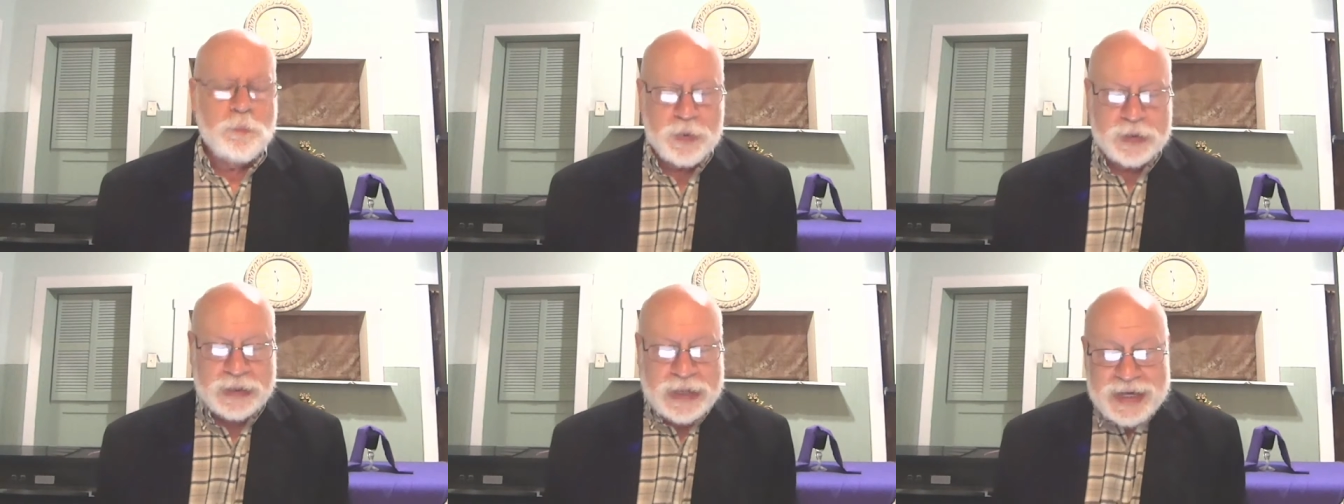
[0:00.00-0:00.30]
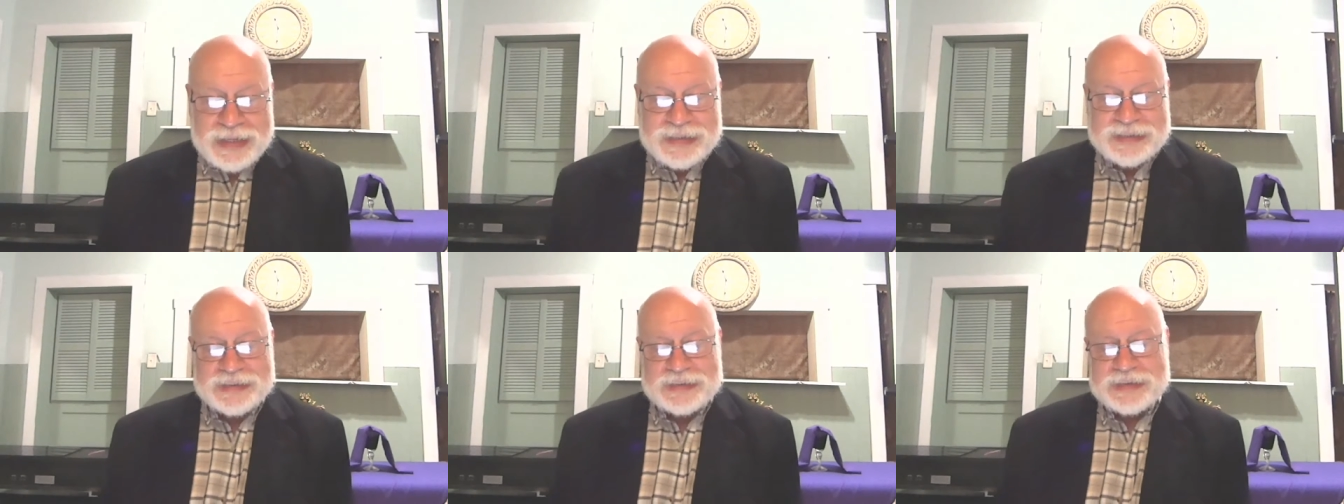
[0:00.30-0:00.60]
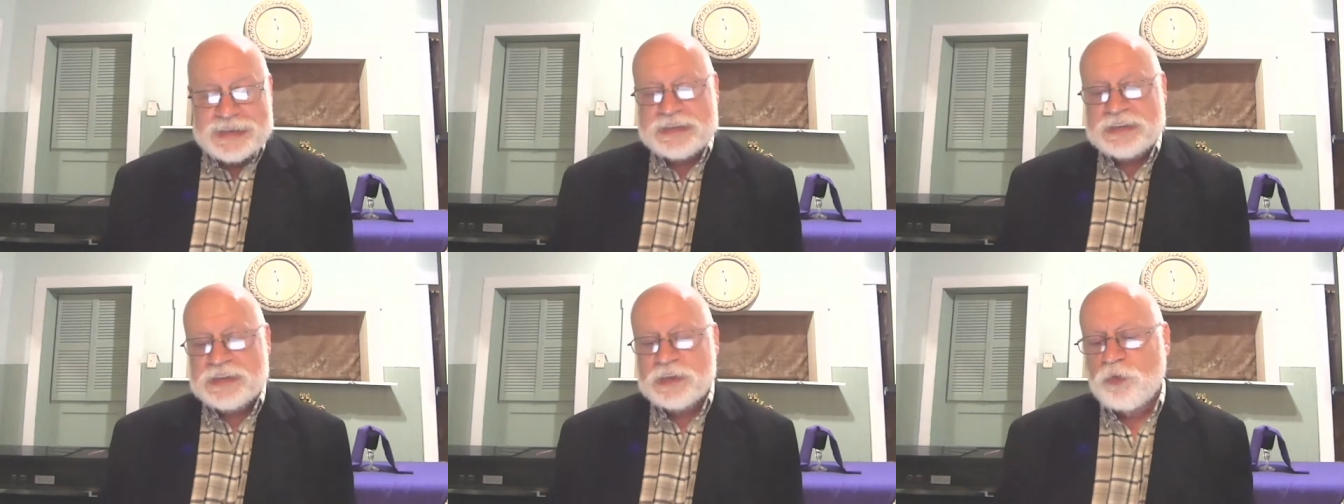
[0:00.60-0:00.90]
But that
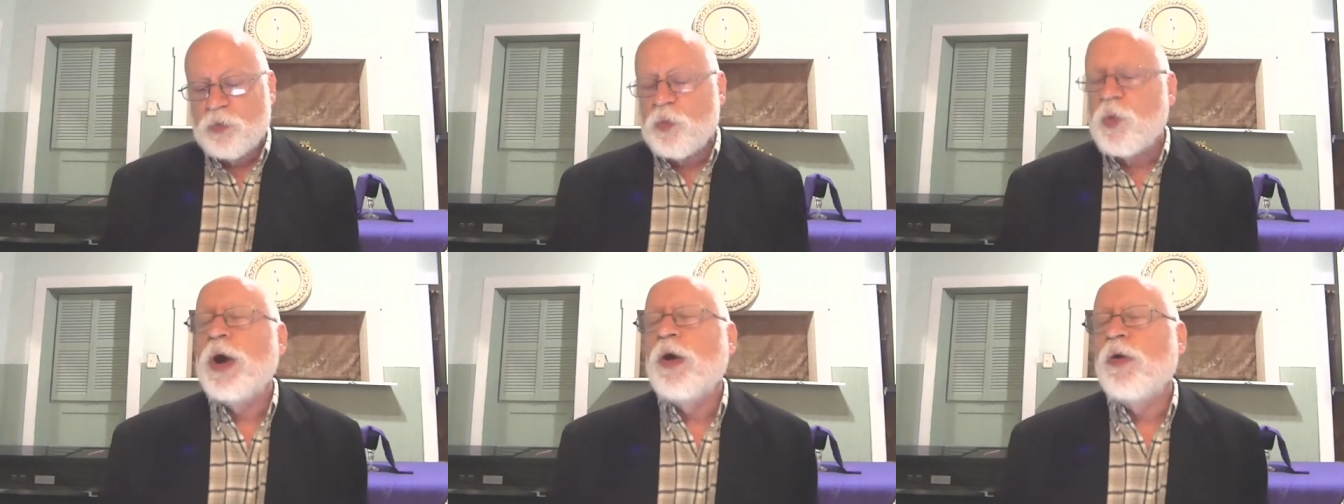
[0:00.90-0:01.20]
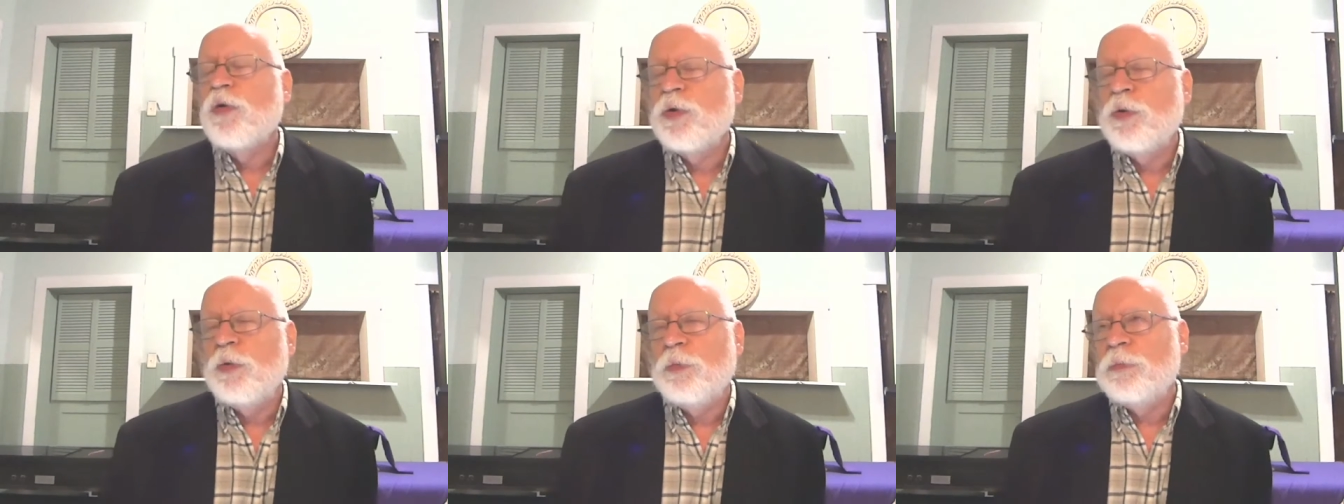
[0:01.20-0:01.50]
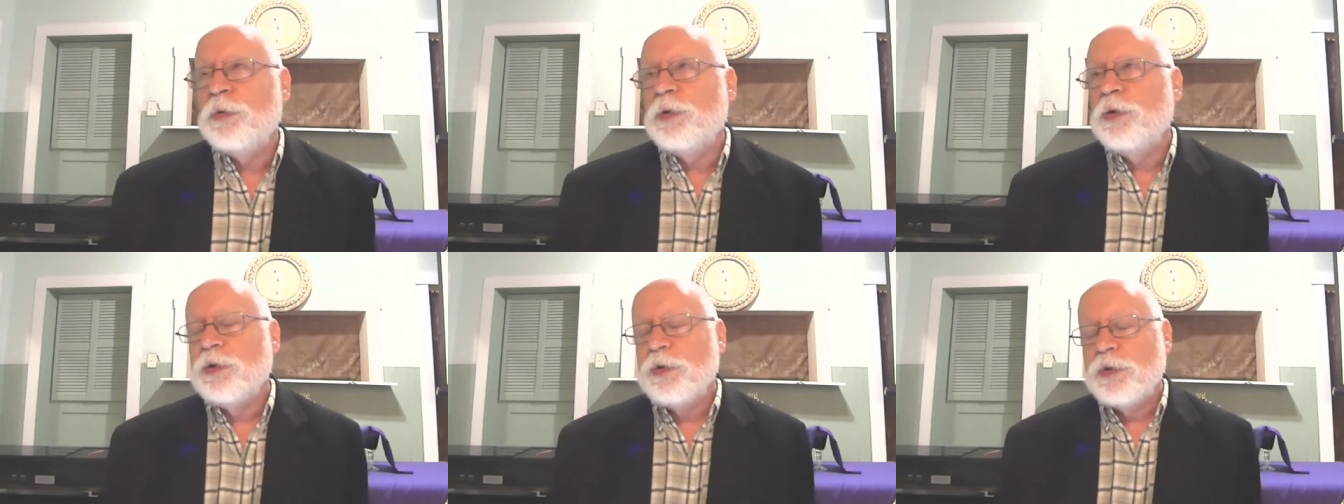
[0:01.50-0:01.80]
sense of welcome
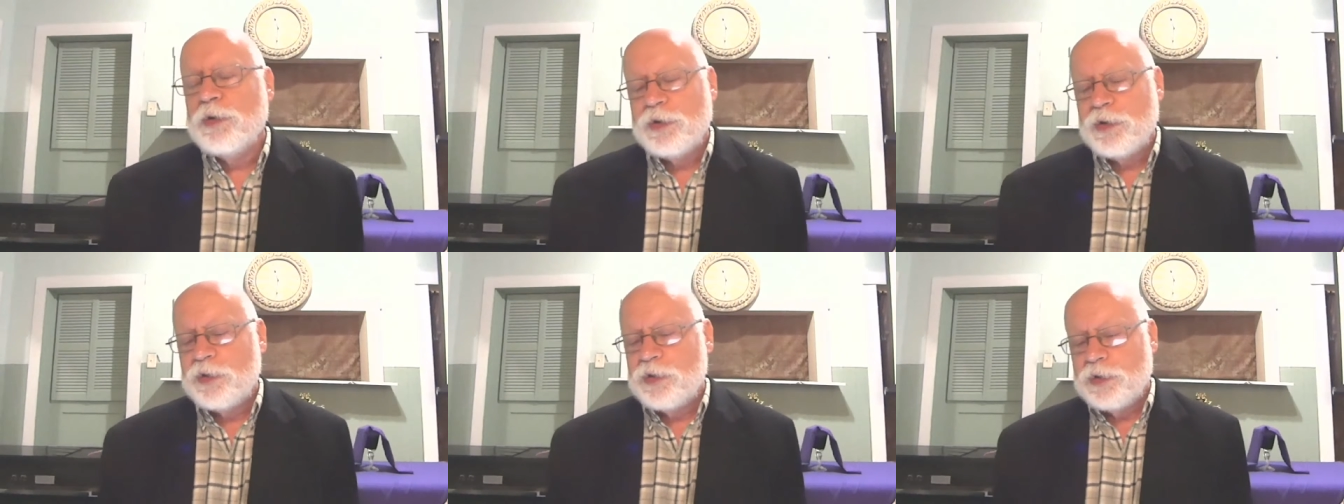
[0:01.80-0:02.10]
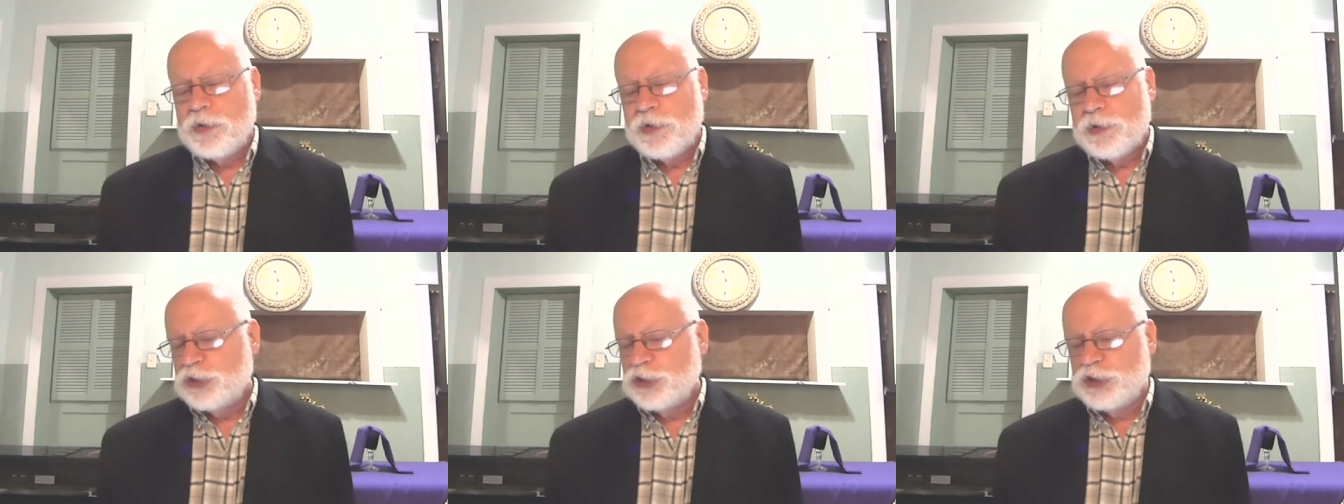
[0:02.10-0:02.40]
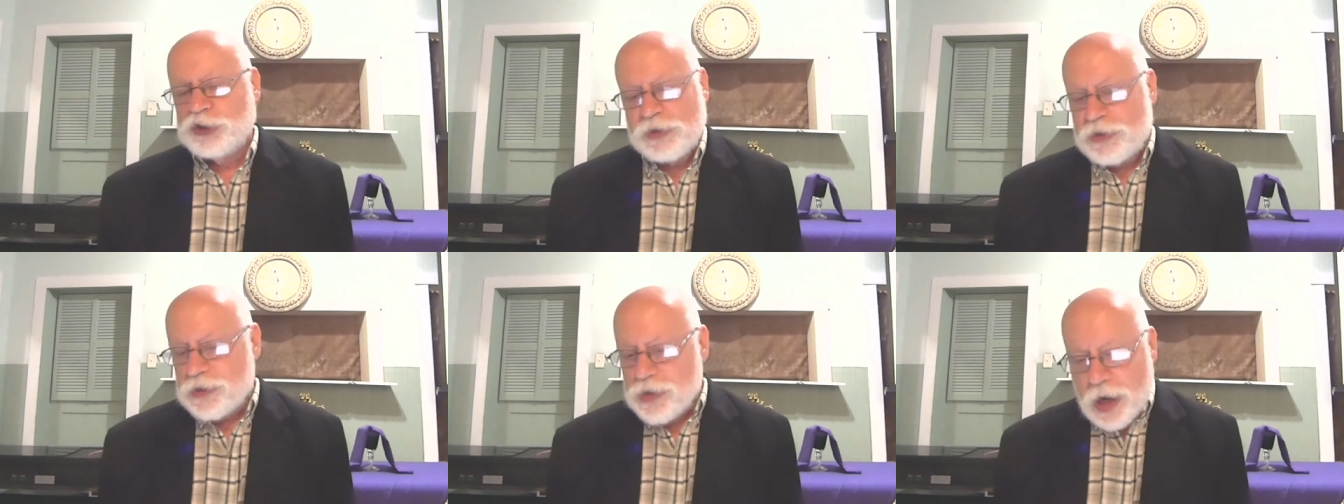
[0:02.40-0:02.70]

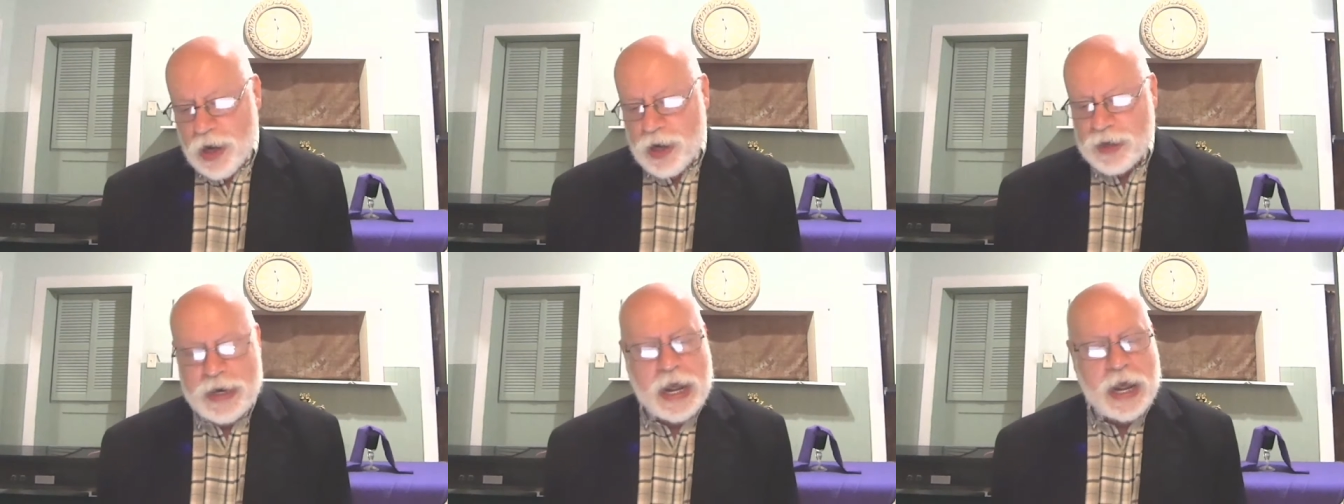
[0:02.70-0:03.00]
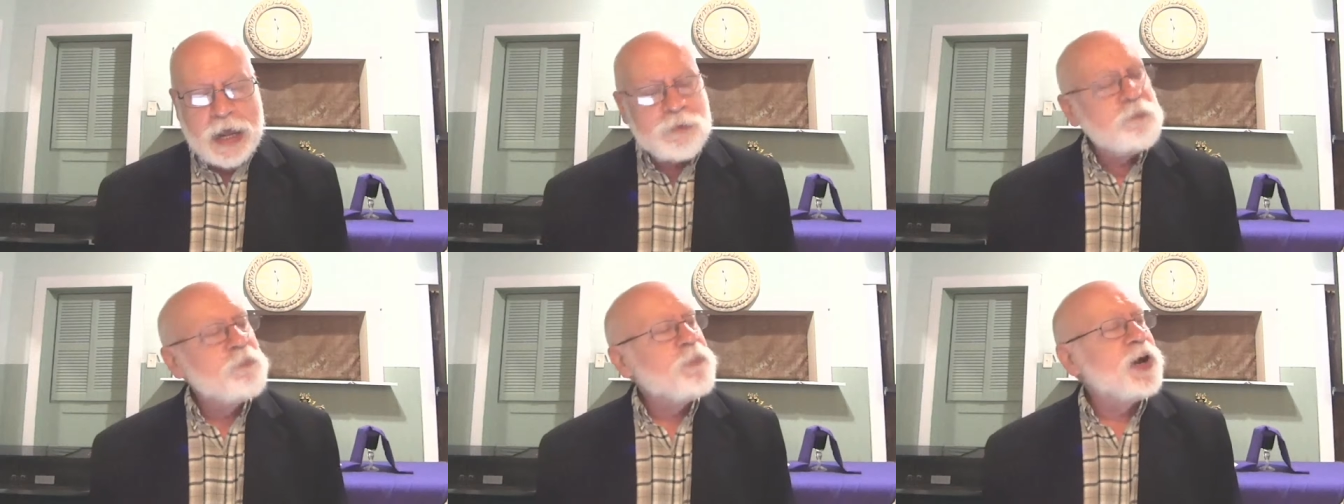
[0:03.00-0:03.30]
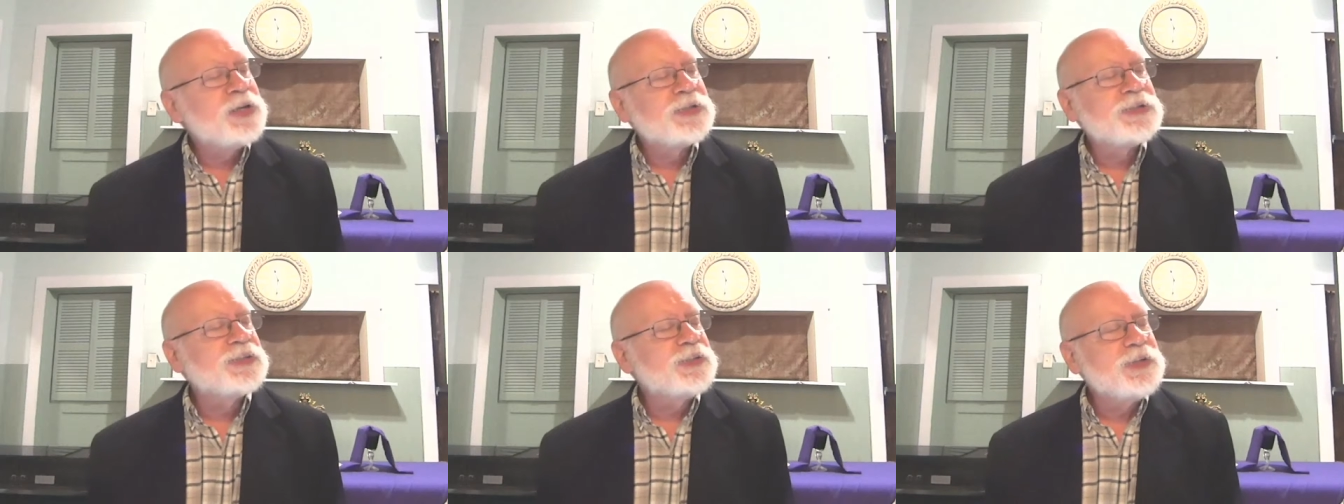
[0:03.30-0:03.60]
should not and
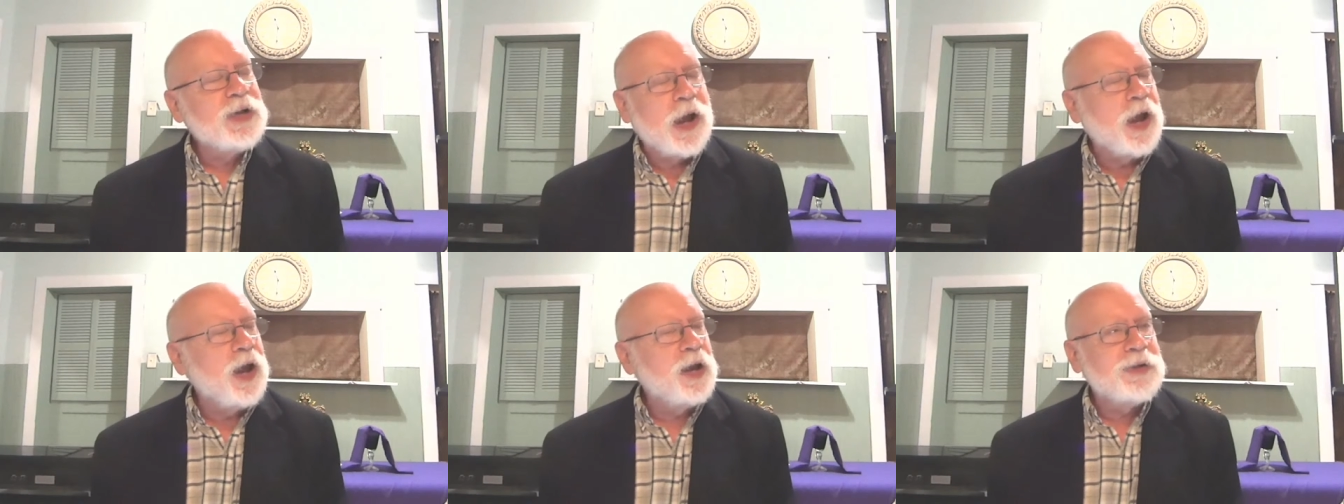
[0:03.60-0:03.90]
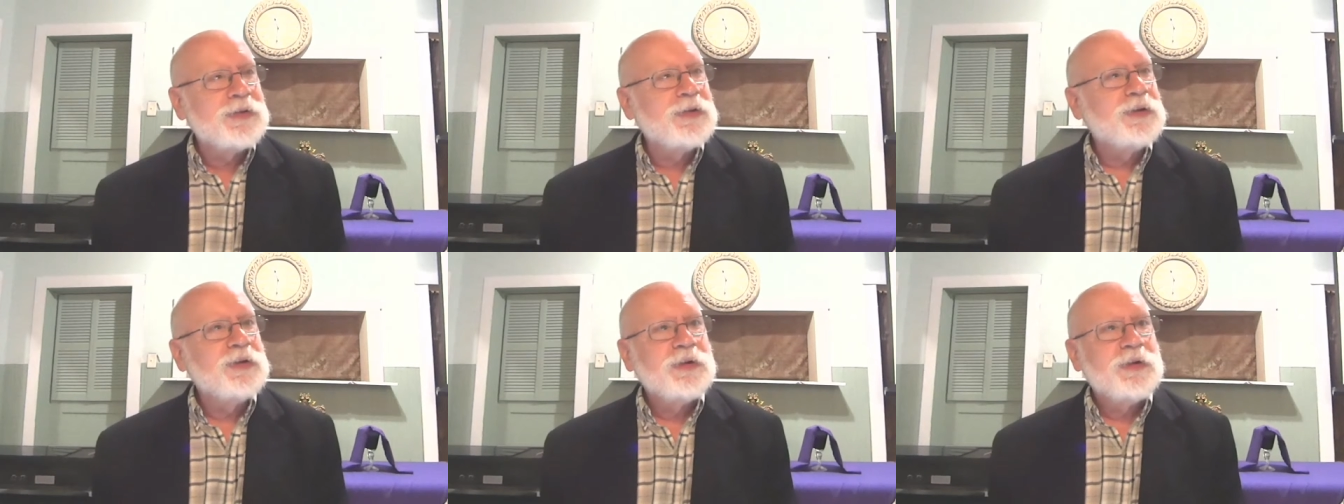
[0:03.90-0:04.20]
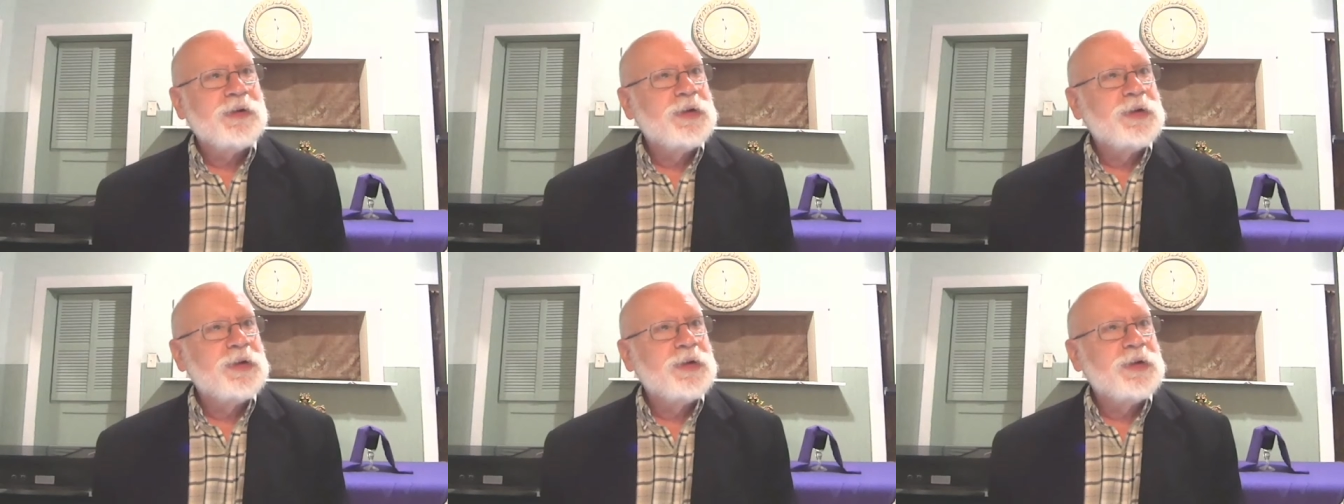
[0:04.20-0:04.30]
must not